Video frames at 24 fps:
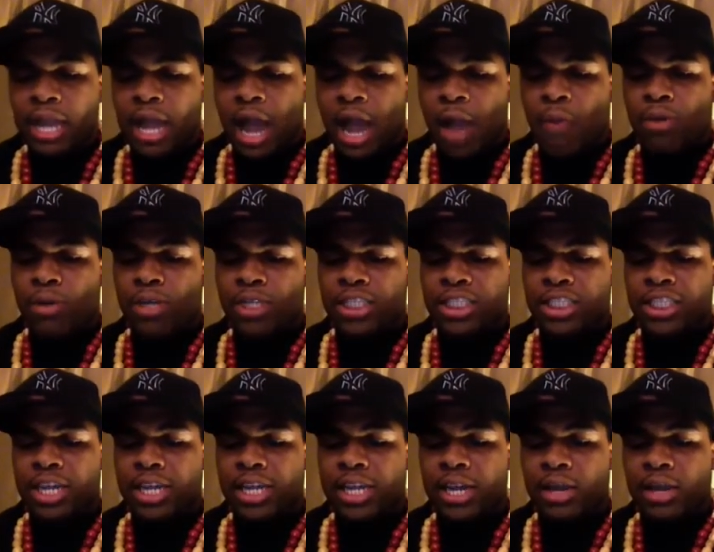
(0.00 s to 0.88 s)
I wanna
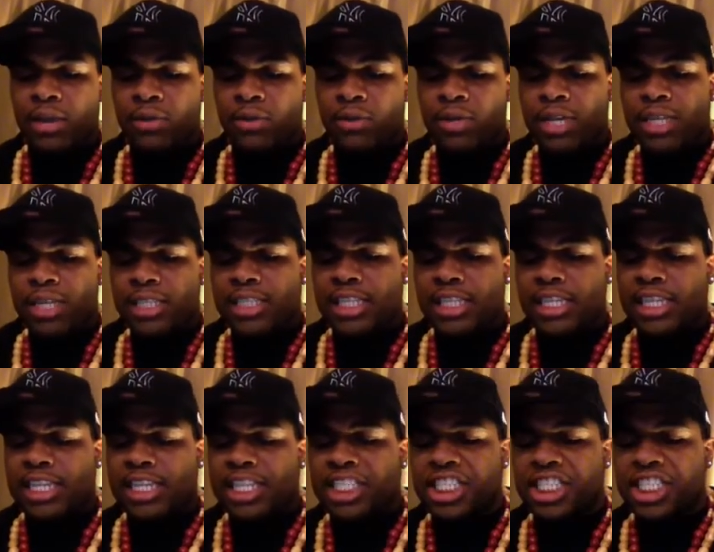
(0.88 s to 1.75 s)
shout out
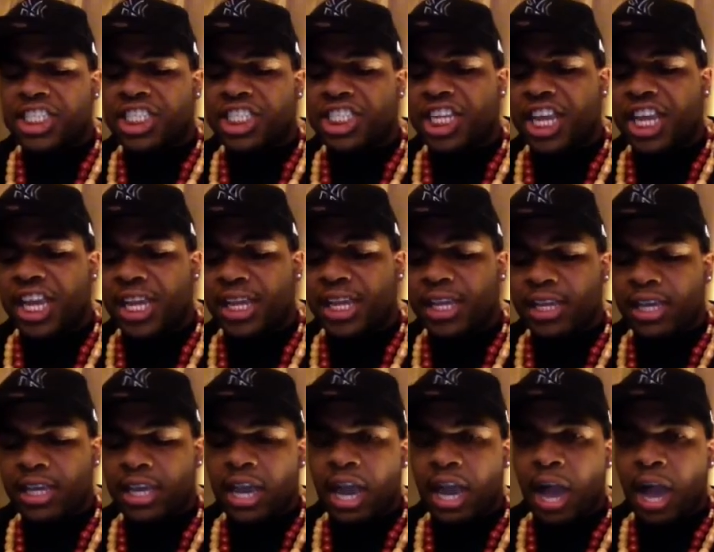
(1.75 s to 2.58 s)
Tanisha J.